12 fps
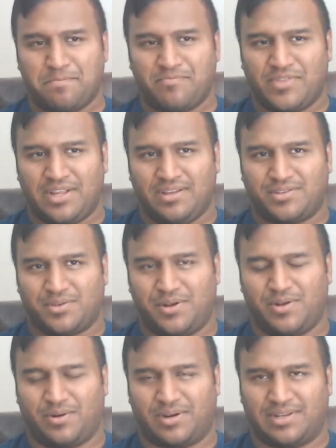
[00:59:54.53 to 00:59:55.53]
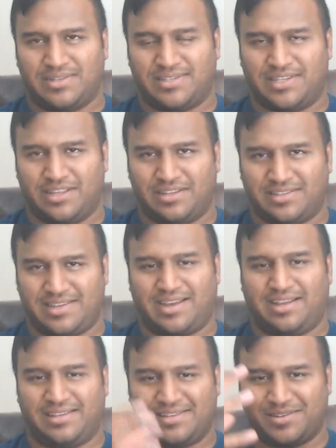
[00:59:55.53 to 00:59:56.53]
So
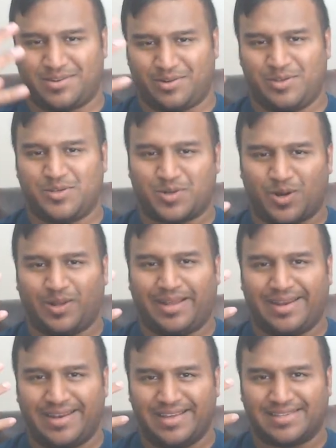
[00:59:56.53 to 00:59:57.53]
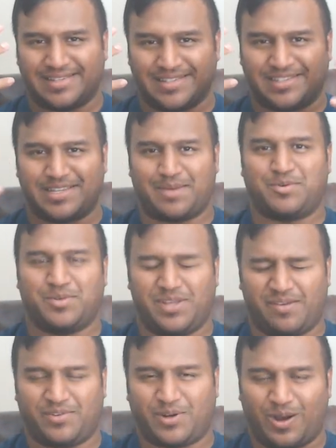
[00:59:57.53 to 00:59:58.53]
these are all ideas conceptually
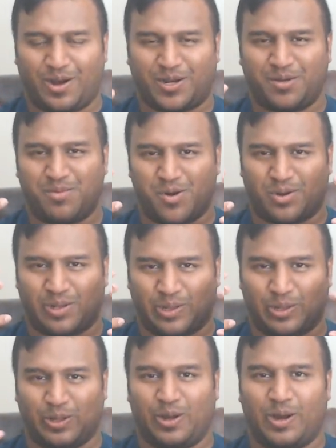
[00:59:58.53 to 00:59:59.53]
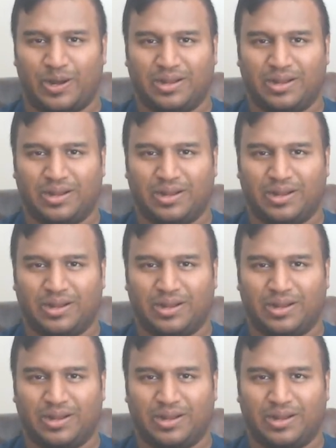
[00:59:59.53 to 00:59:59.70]
I've talked about a lot,